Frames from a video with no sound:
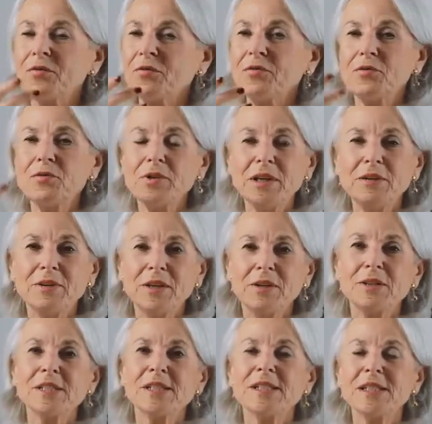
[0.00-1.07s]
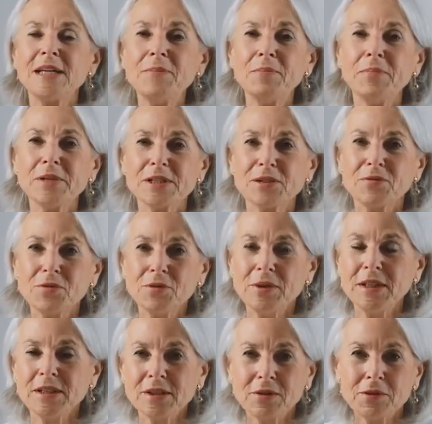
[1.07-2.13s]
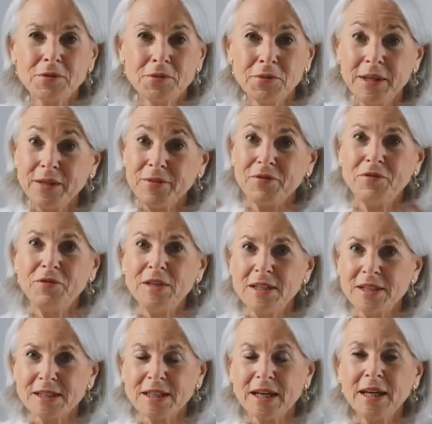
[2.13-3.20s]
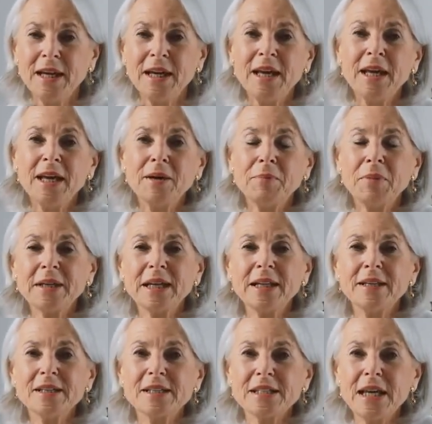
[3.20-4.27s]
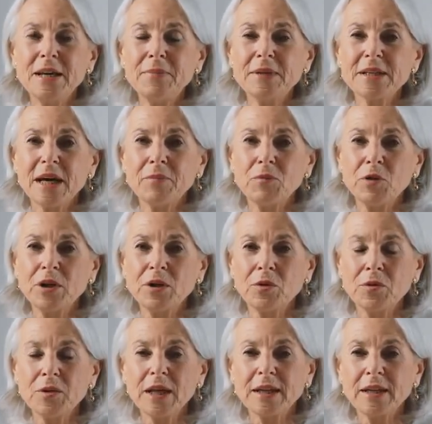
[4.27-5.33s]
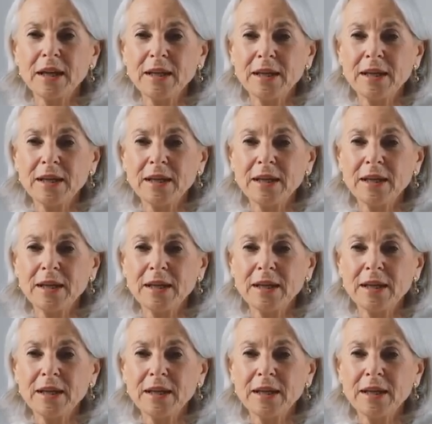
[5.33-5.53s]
the food. Even the simplest food is a real feast. But at the same time, we know that